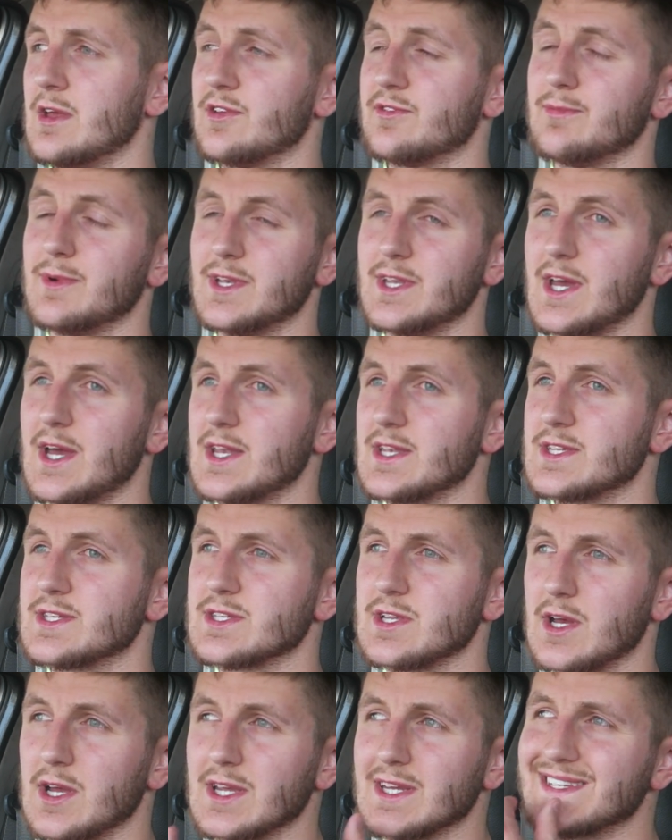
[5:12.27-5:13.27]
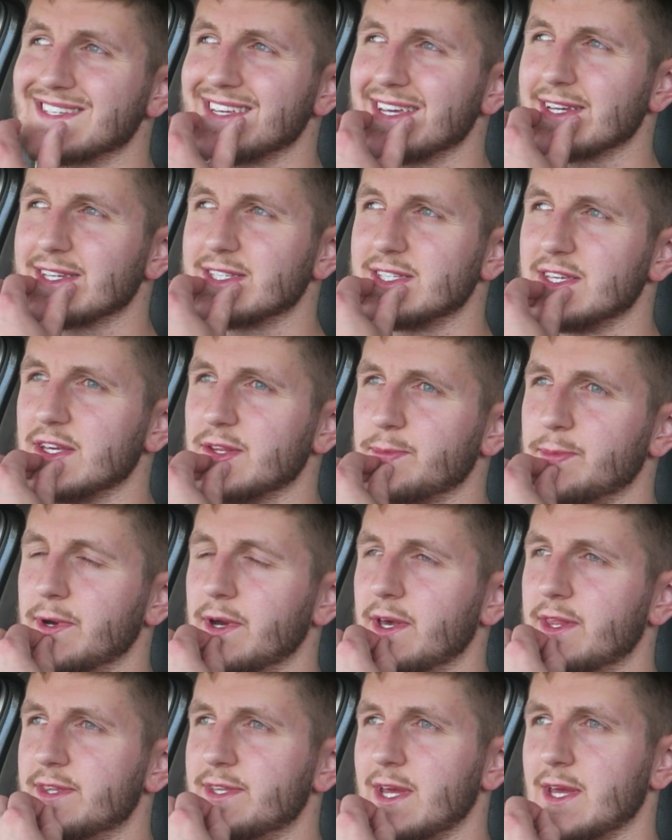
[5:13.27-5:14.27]
it's my dad's like 60th
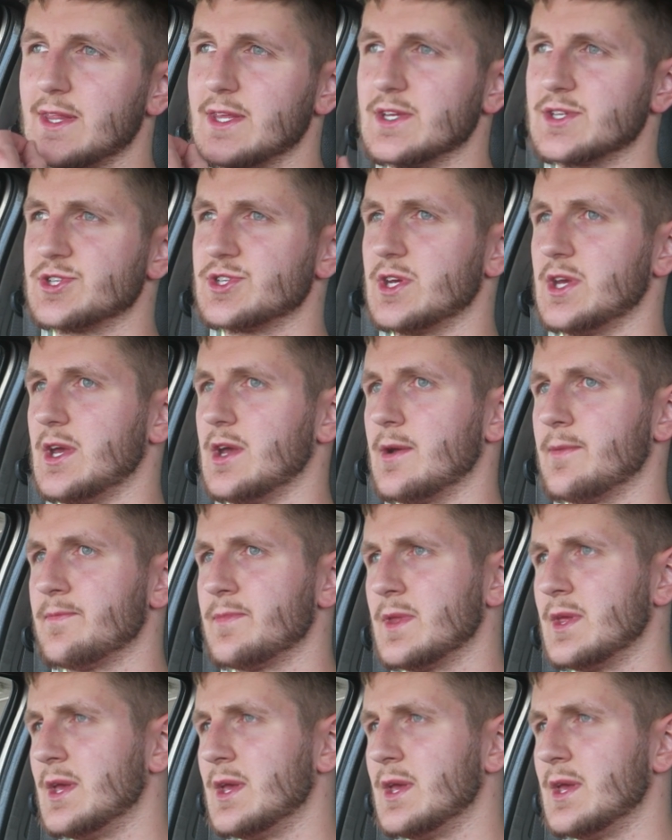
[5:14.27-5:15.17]
birthday this year,